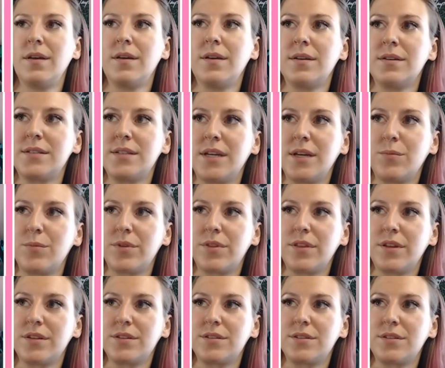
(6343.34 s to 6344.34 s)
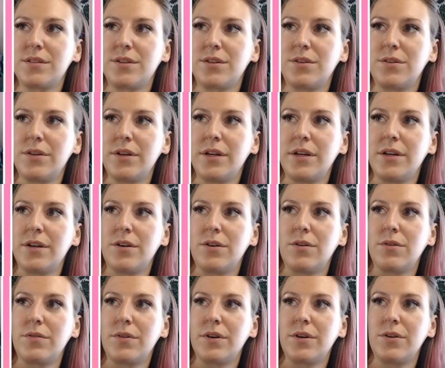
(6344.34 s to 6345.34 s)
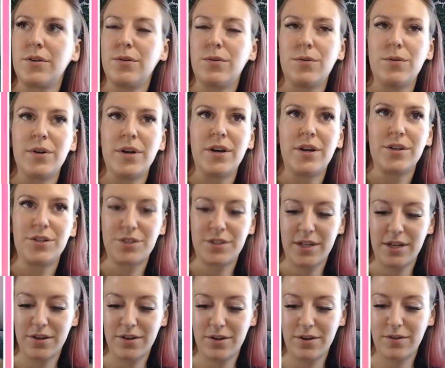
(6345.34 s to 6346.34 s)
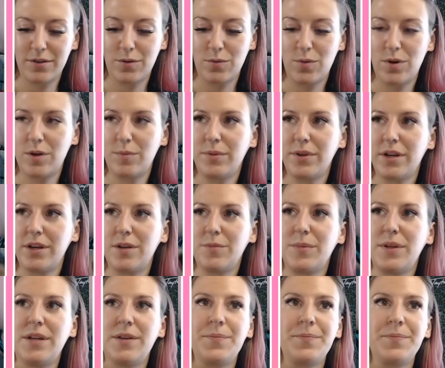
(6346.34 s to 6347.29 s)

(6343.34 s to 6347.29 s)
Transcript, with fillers: Same with this little ear over, oh gosh, that got a little wobbly on me.